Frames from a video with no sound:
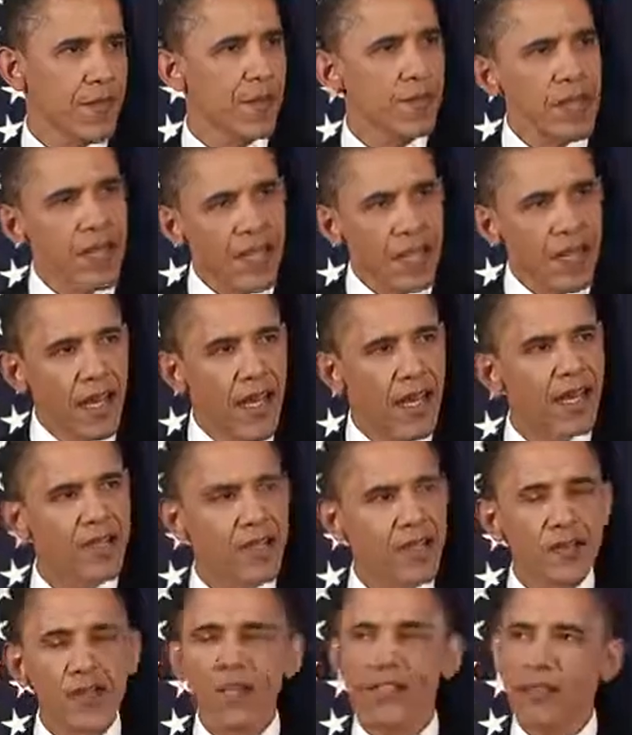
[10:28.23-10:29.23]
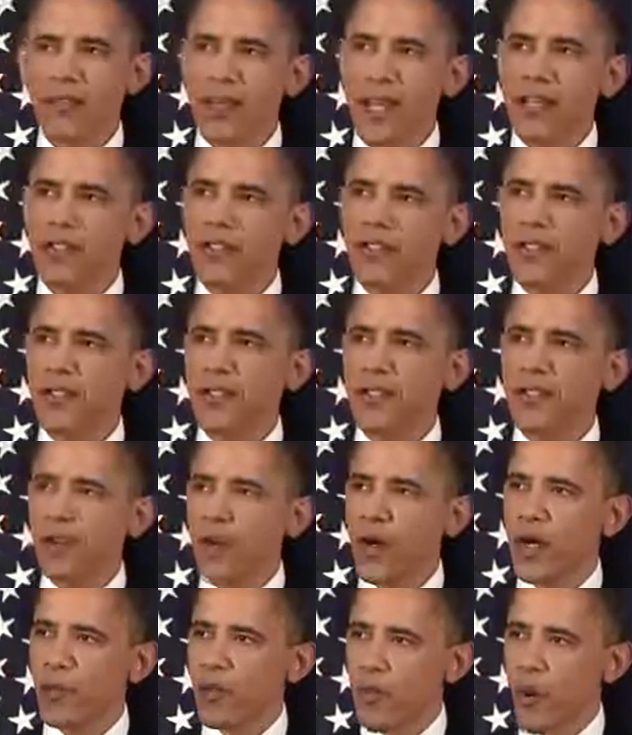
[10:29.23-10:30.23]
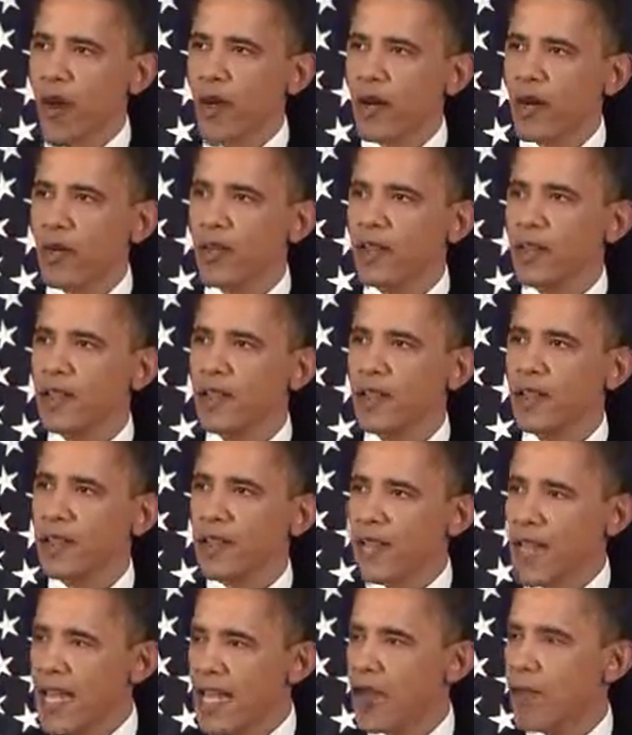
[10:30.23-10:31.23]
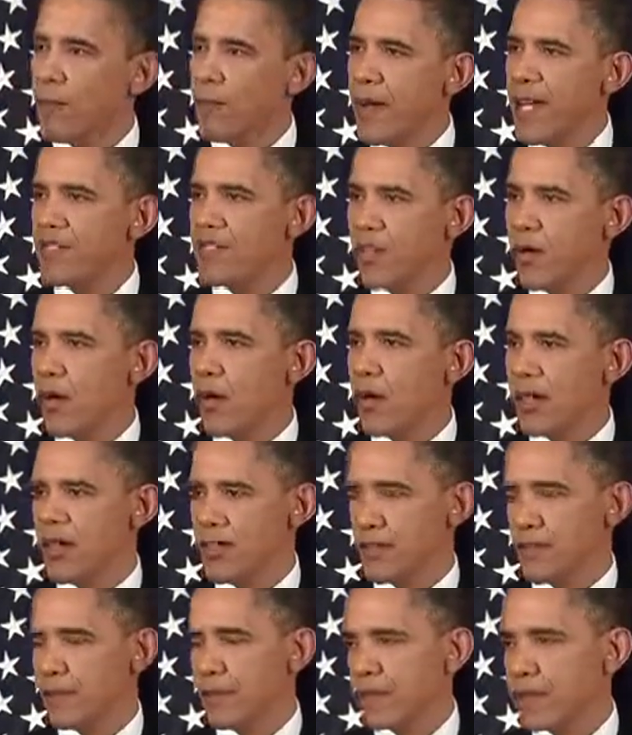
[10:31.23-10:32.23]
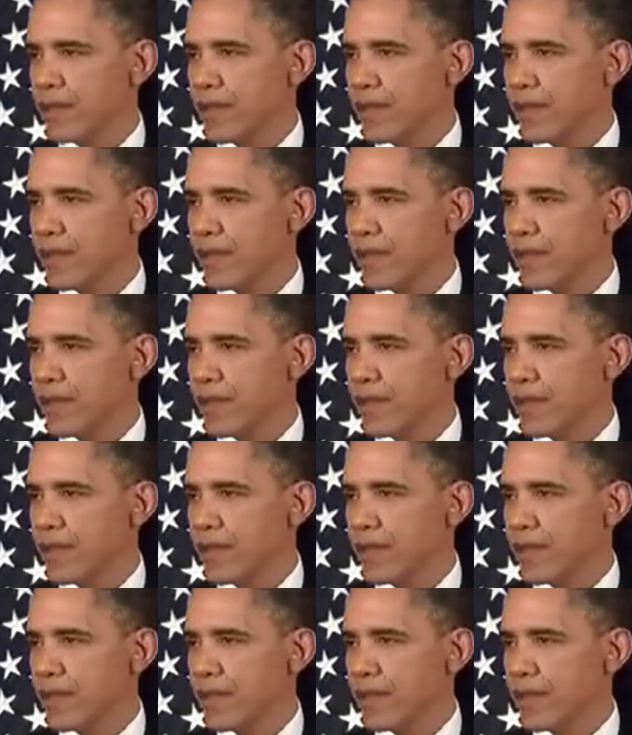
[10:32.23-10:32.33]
Because of this transition to a broader NATO-based coalition,